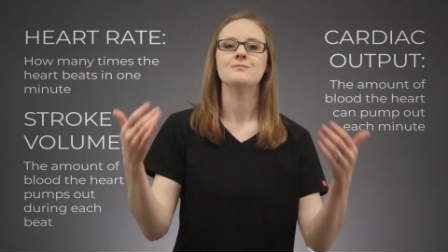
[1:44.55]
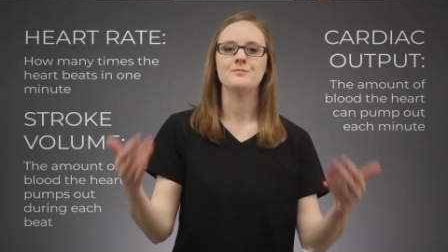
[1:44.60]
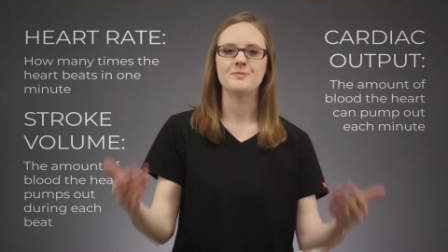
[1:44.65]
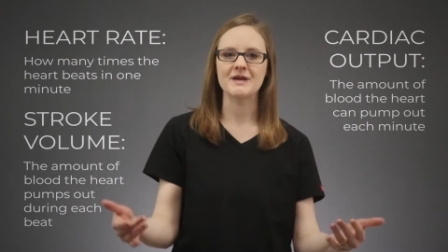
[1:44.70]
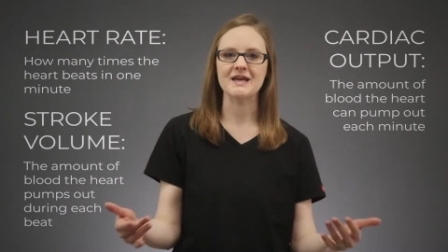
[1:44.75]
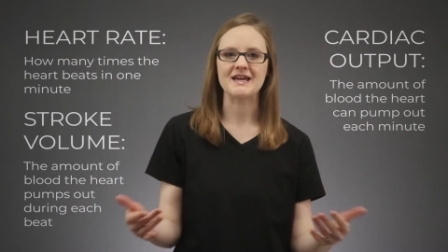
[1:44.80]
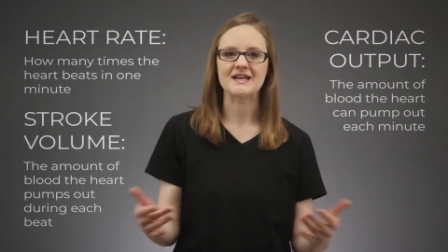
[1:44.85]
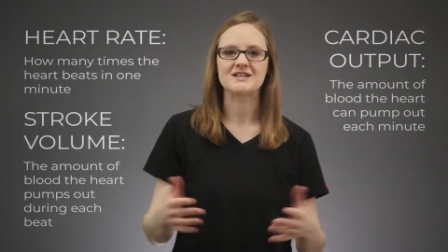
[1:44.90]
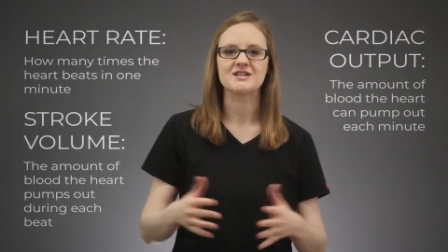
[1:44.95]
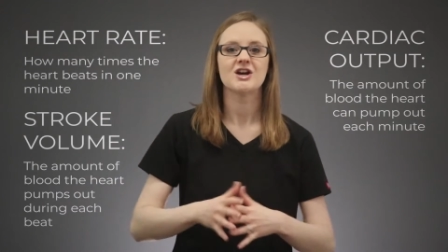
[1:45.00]

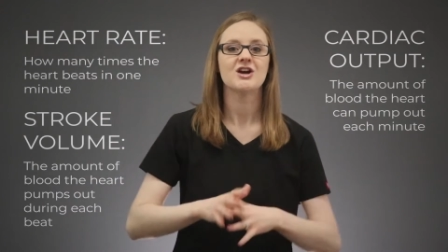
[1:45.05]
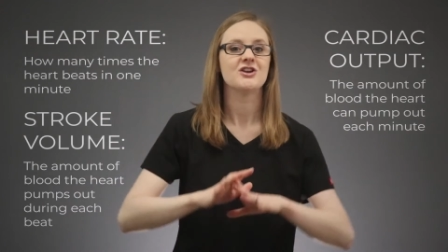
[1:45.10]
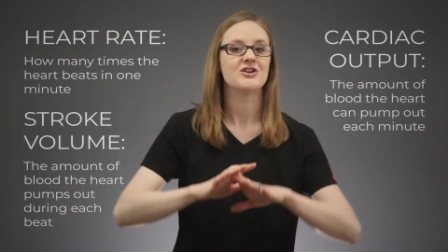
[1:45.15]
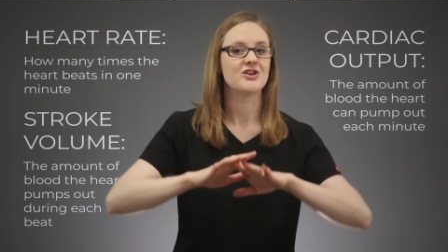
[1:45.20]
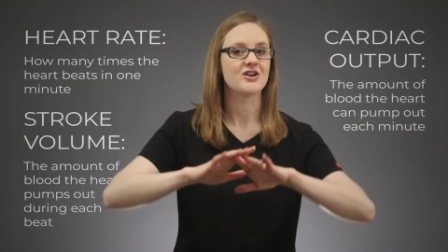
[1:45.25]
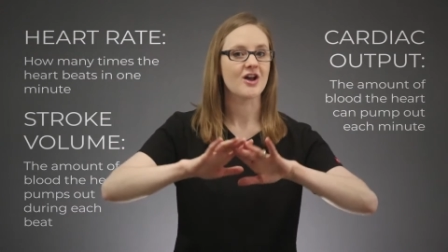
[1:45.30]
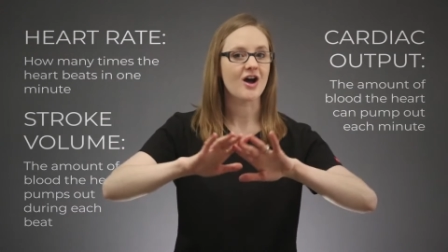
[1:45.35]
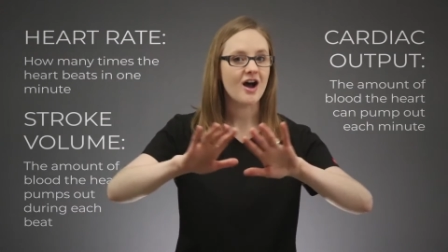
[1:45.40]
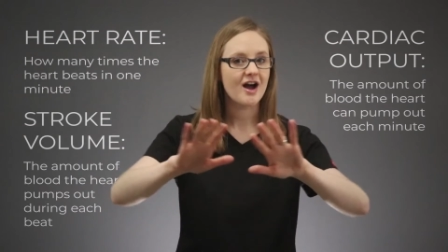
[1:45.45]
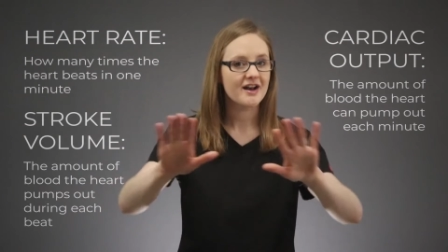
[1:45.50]
beat,
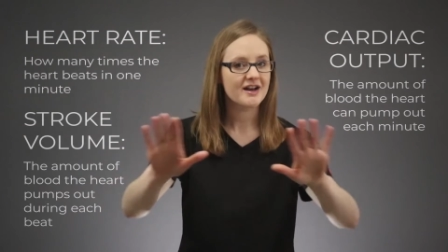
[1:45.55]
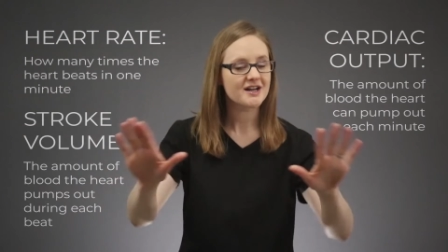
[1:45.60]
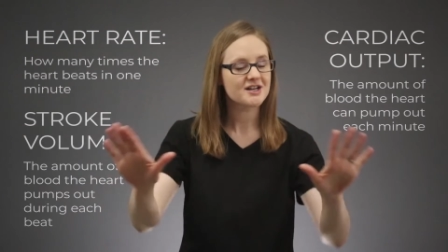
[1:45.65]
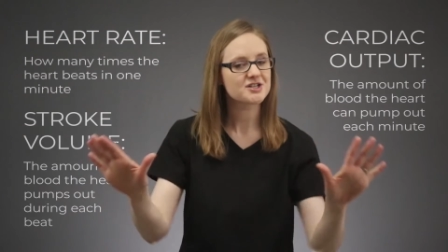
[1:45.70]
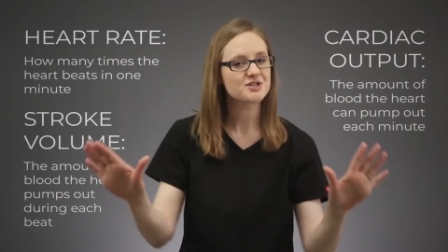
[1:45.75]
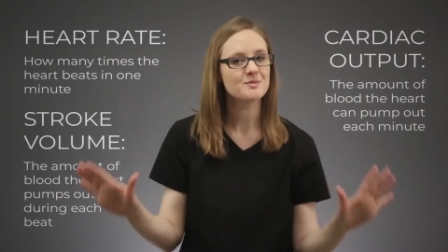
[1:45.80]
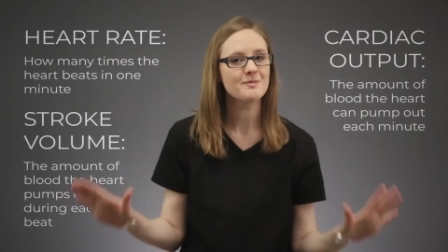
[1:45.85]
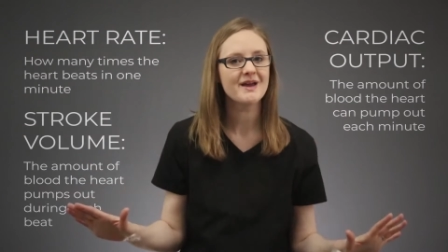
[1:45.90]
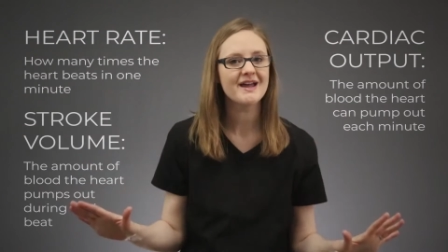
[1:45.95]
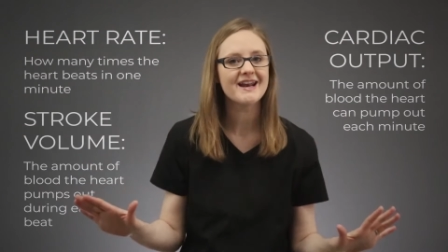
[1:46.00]
not
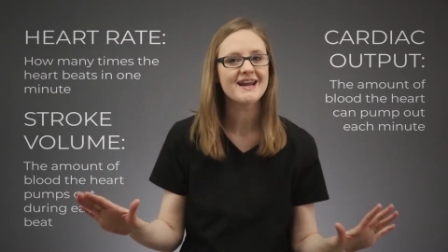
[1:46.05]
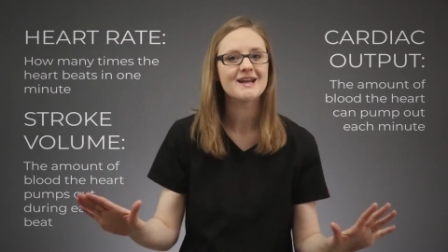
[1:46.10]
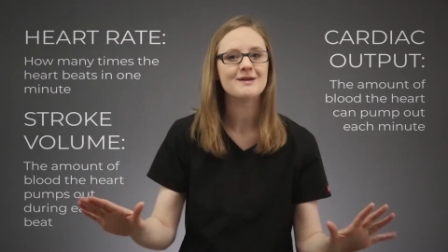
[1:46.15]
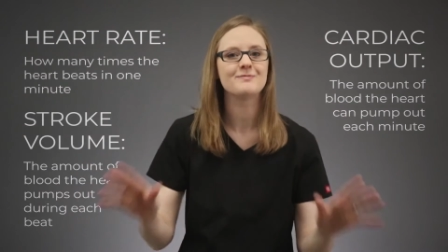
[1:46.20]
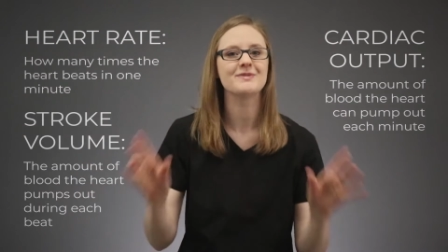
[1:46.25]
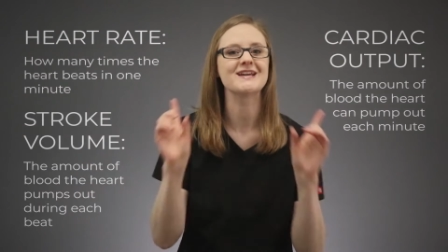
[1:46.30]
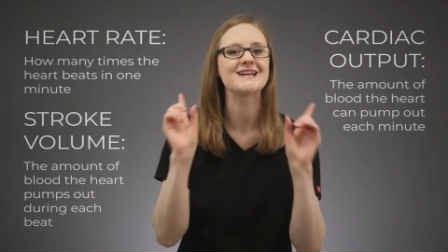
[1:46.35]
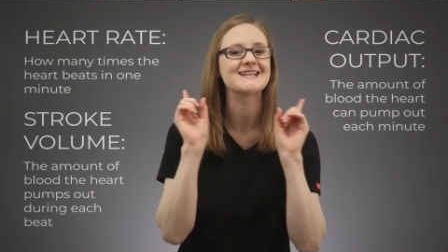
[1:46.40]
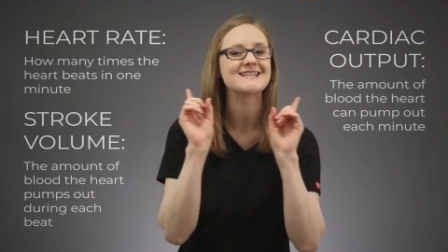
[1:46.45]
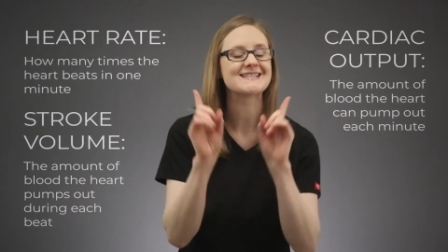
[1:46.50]
each
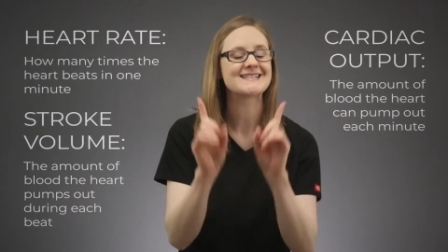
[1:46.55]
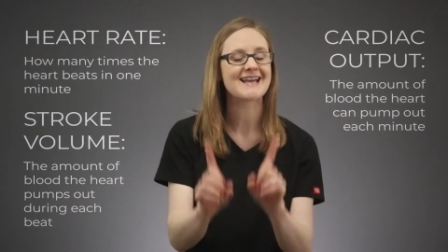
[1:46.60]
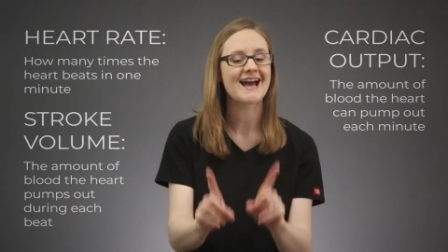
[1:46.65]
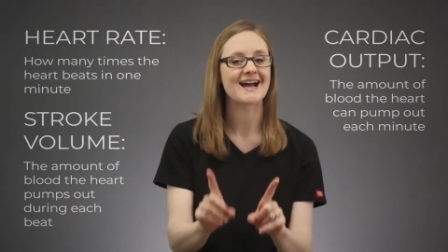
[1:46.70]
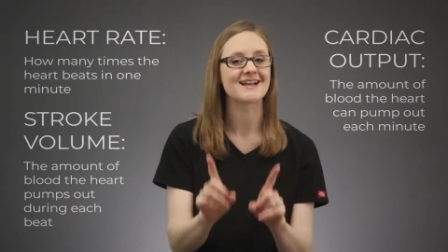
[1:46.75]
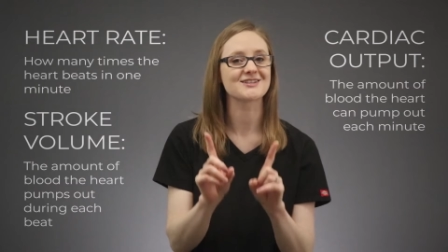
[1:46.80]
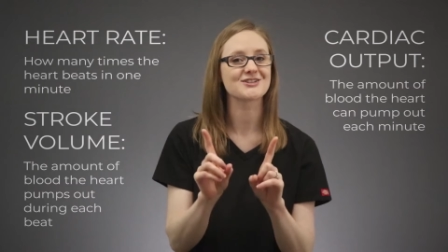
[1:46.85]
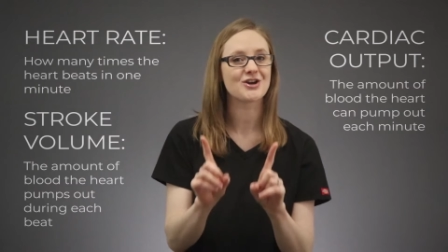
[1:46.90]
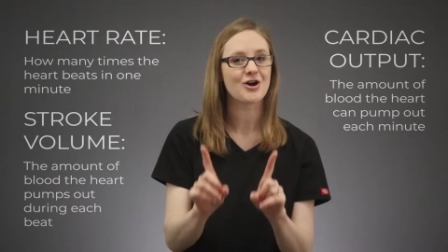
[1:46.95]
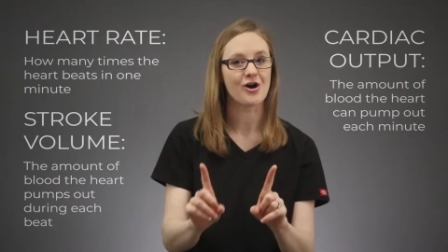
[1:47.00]
minute because
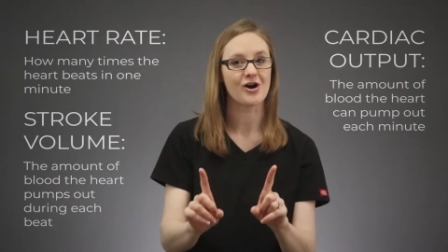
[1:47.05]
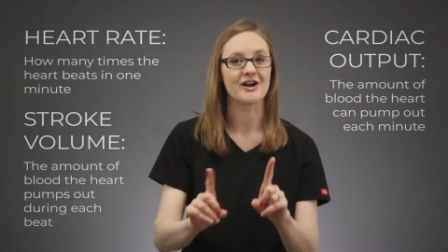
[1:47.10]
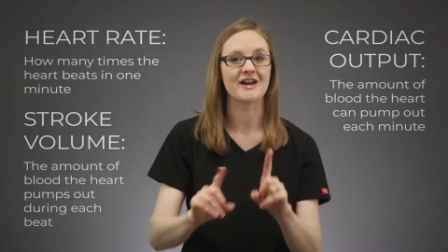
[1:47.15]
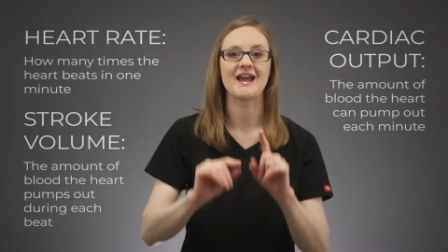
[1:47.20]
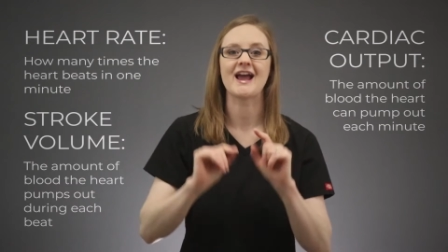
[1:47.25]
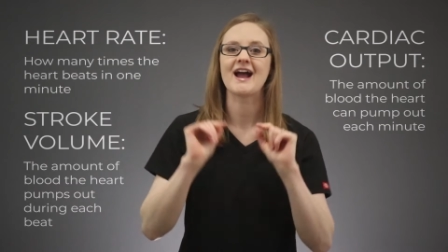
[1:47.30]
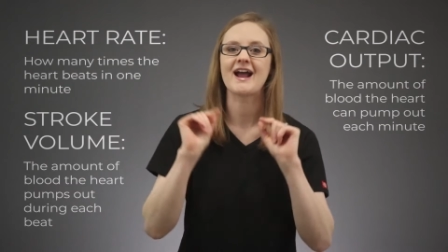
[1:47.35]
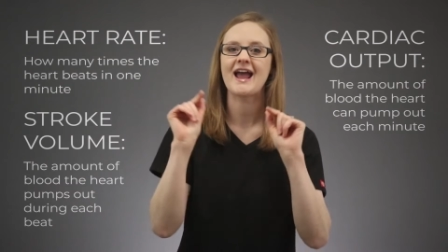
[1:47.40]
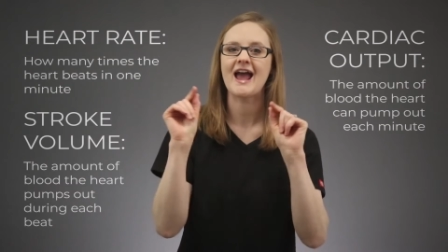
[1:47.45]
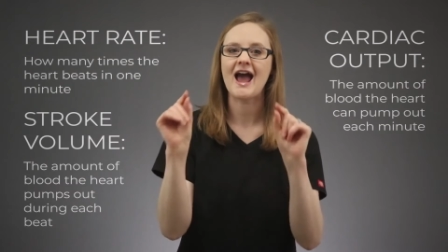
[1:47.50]
that's
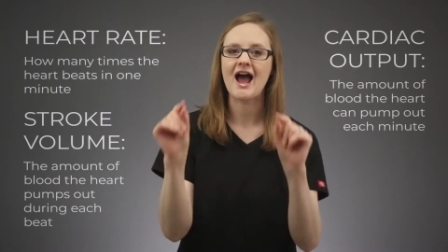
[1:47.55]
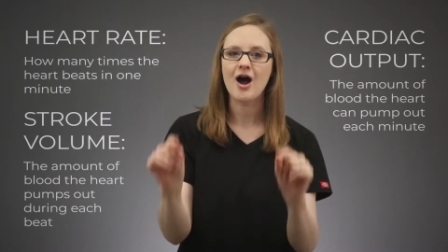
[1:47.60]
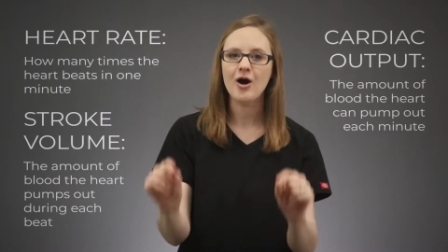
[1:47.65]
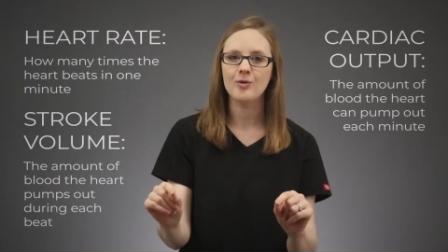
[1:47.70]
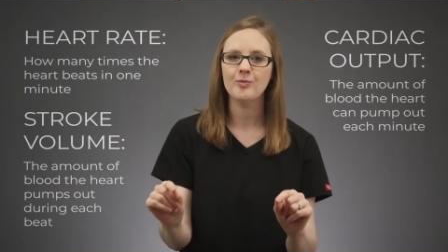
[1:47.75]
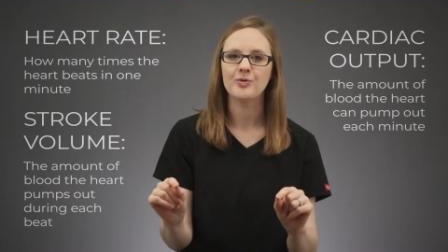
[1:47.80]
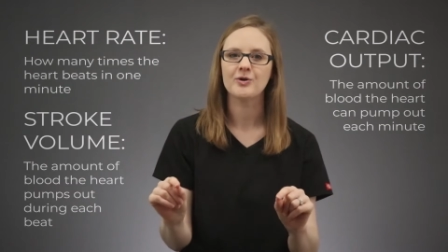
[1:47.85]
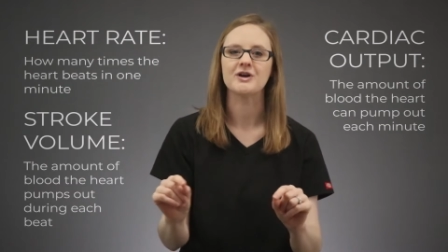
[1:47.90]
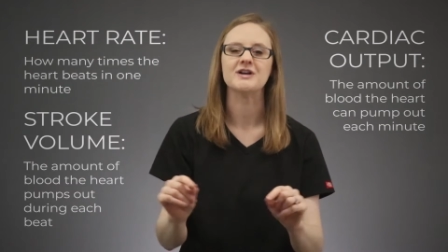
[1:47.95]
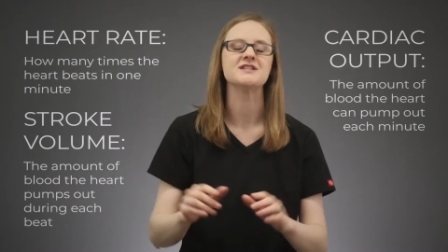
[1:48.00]
cardiac
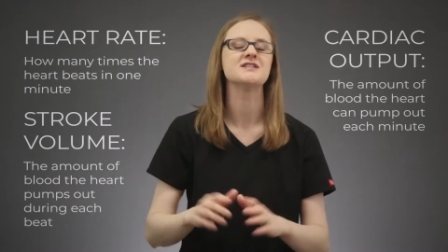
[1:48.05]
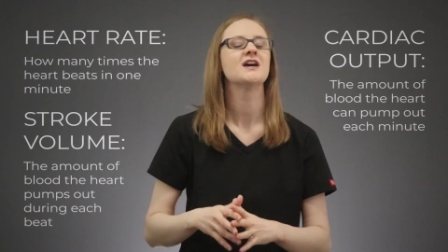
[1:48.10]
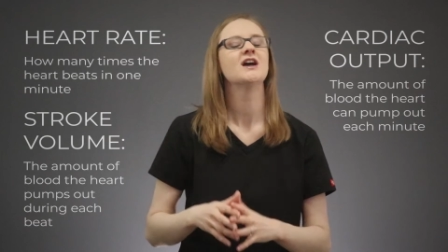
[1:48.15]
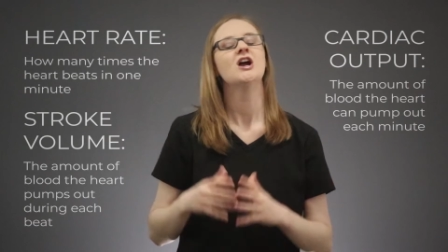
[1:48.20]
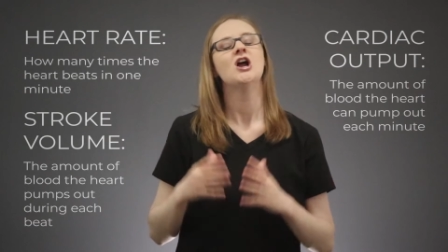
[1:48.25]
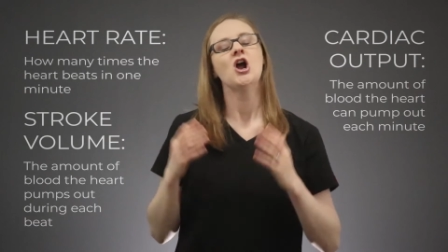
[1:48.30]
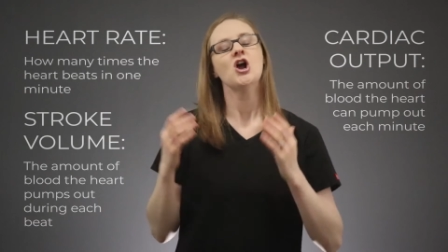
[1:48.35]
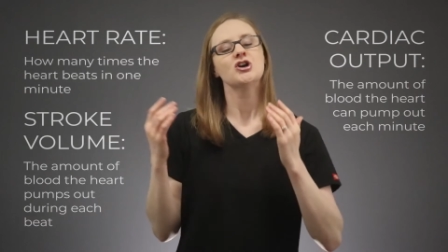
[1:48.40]
output.